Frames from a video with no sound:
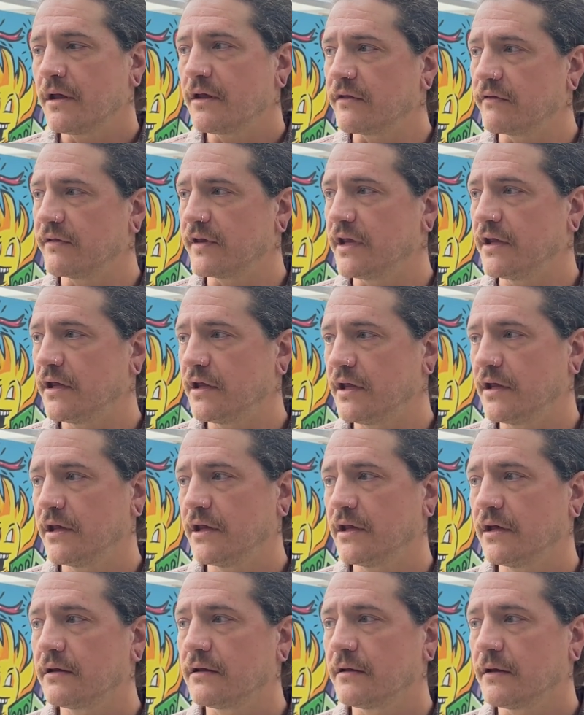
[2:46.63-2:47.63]

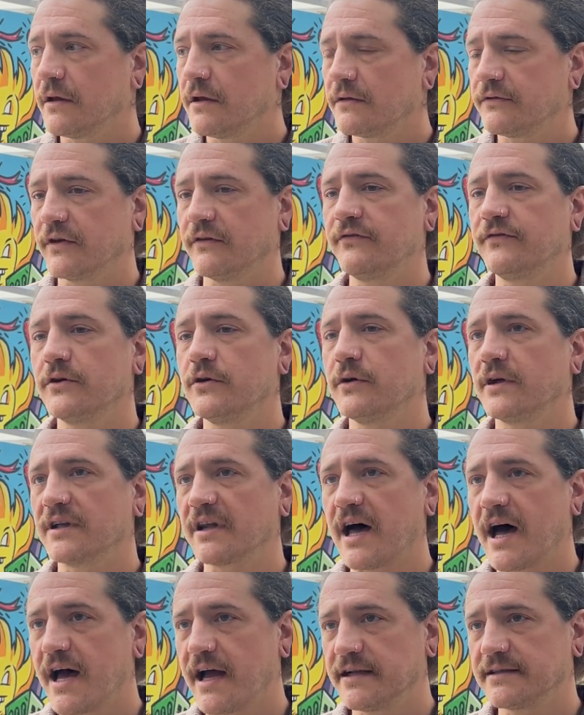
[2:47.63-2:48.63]
The fluid
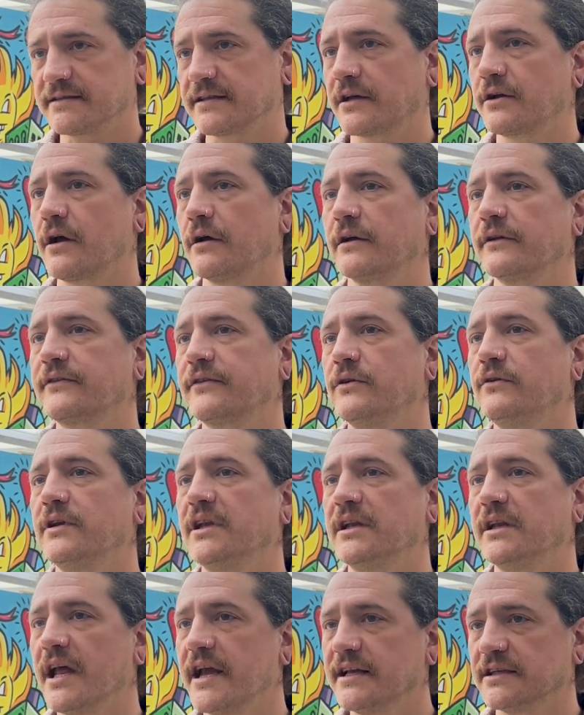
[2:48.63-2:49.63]
lines, the
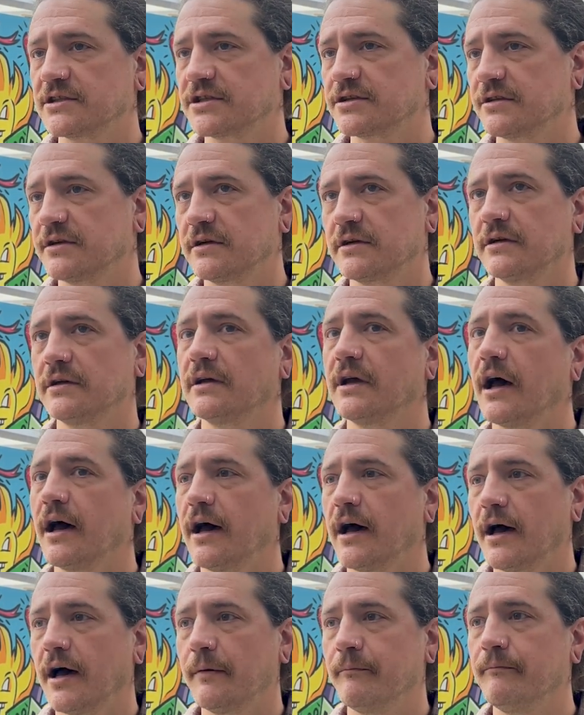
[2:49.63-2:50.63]
cartoony nature,
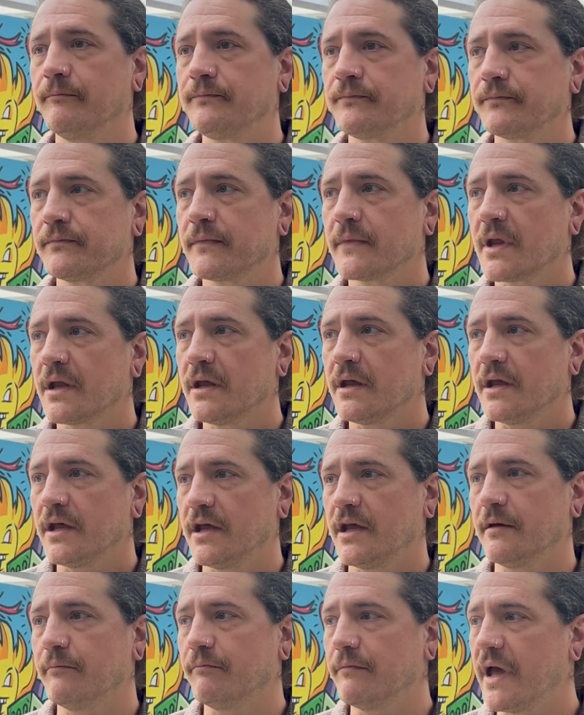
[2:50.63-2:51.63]

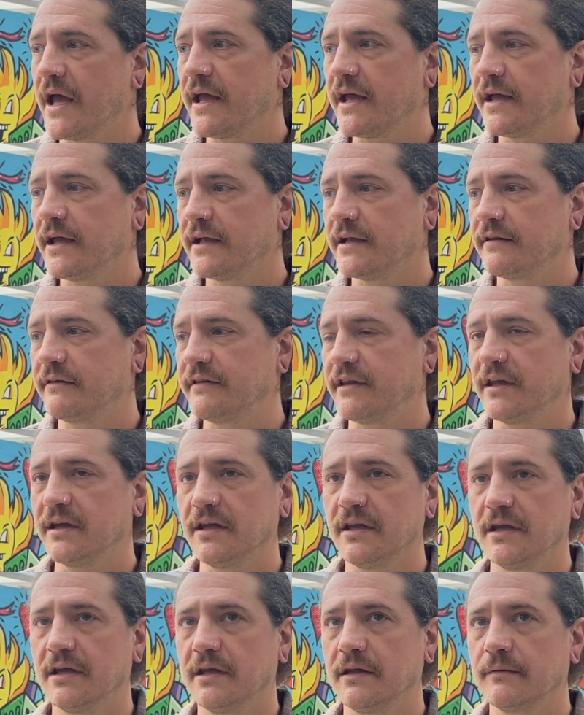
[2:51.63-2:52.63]
it made
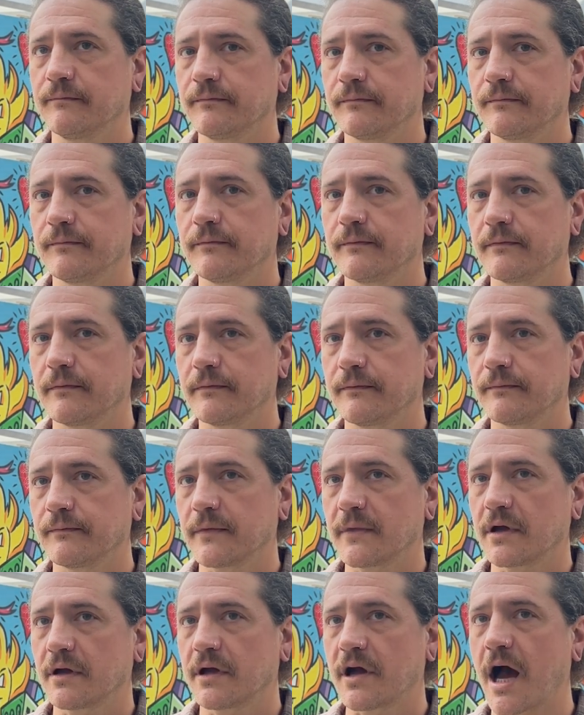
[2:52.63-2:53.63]
the
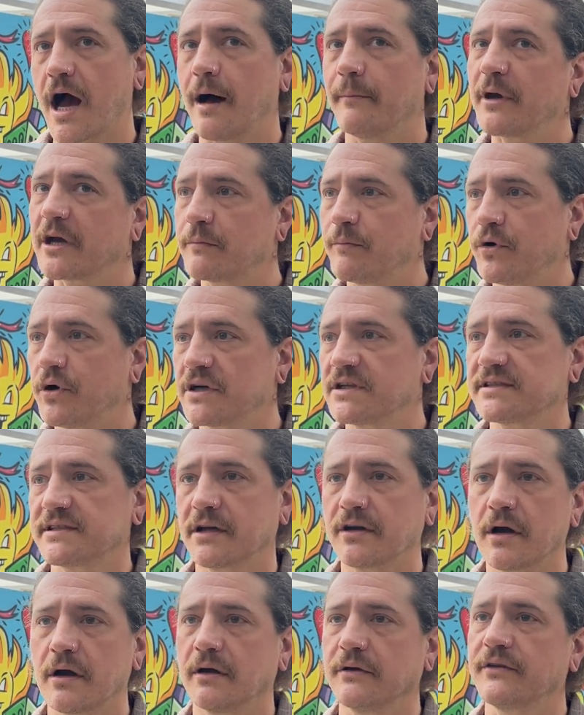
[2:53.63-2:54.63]
comic books
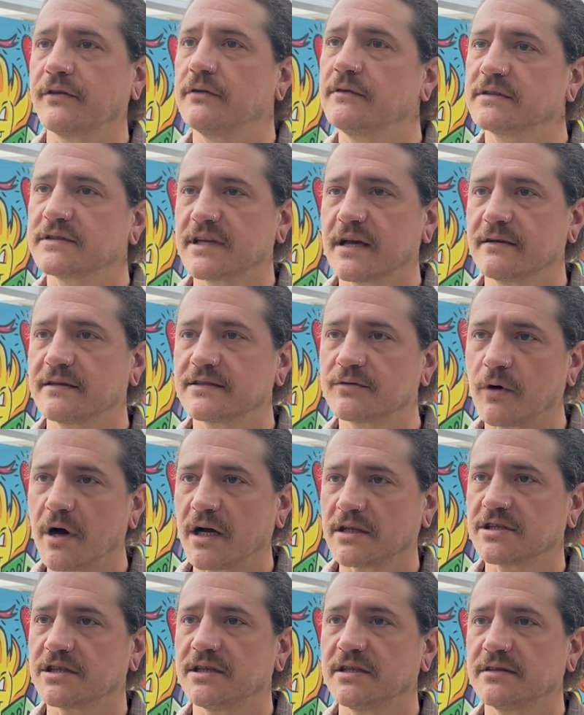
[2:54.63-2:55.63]
and cartoons I was
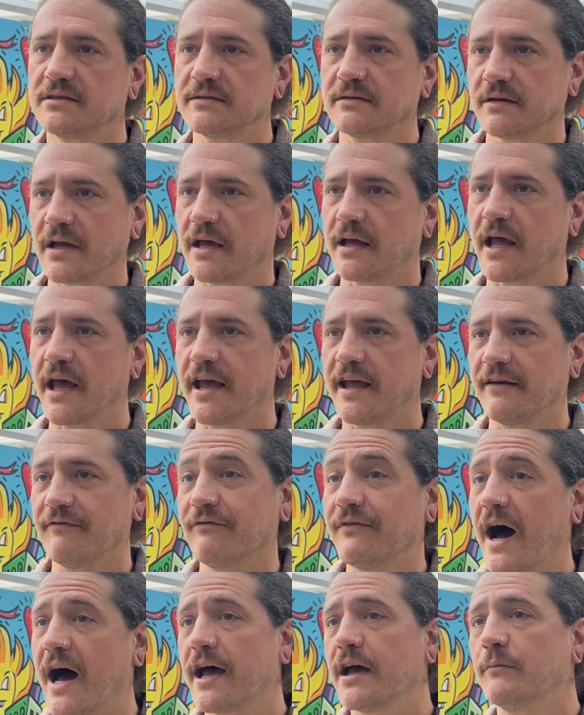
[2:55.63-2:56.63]
watching a
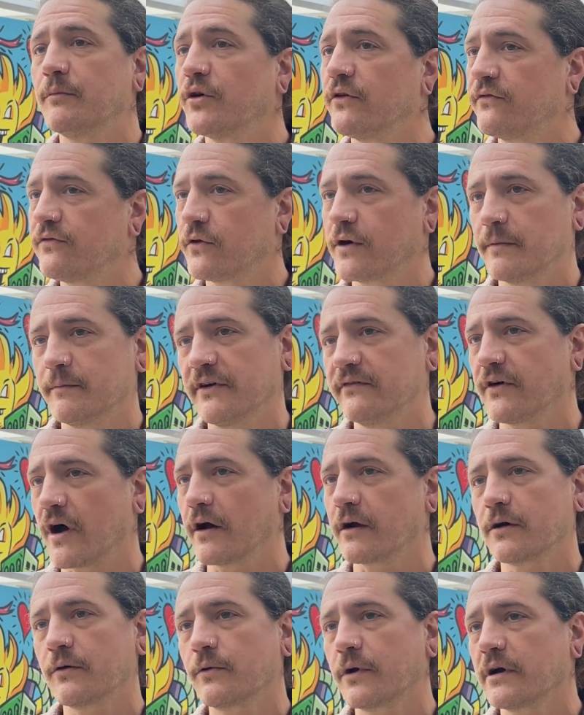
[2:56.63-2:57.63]
viable form of
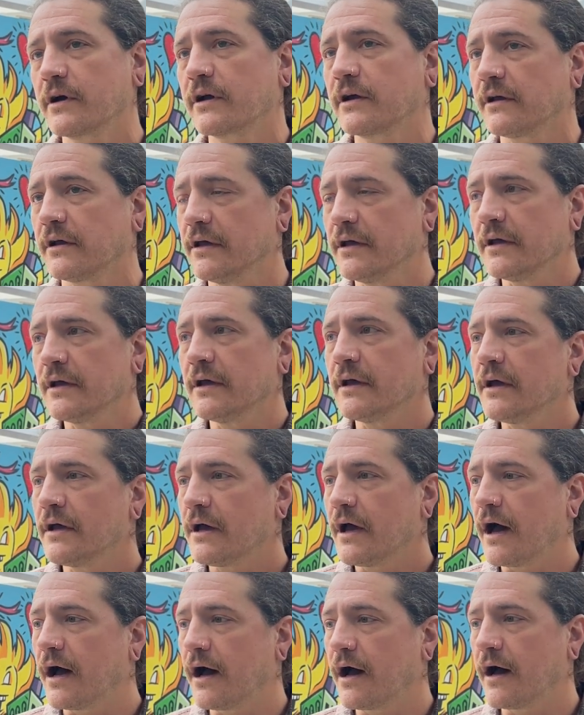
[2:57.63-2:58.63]
artwork.
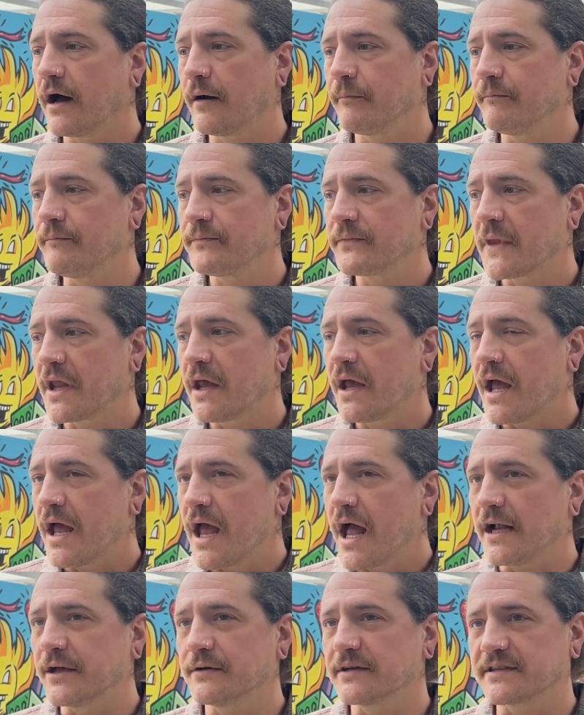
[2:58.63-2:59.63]

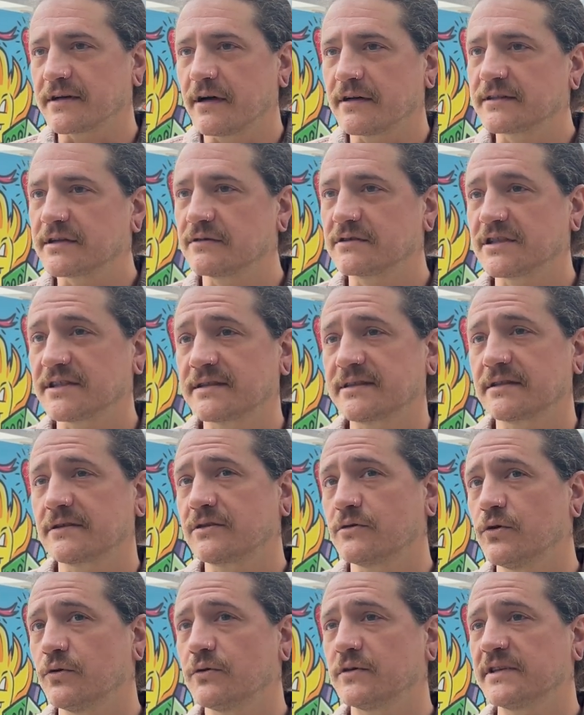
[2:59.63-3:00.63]
And it was also just
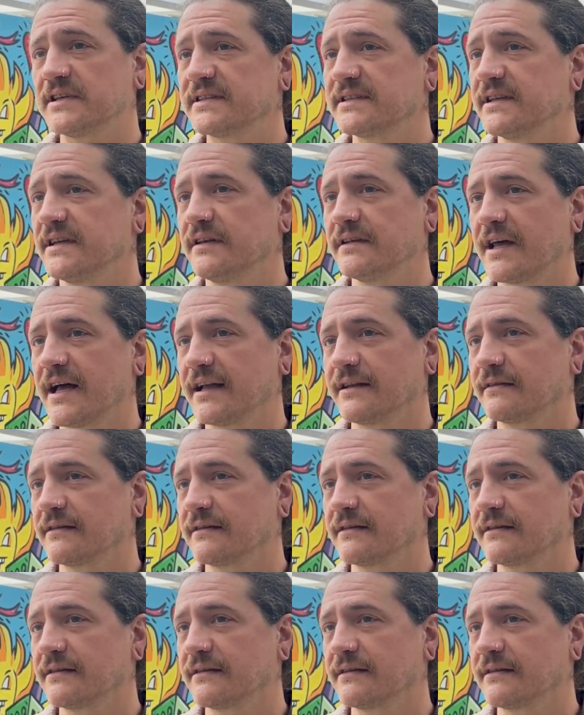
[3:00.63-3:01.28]
cool to see that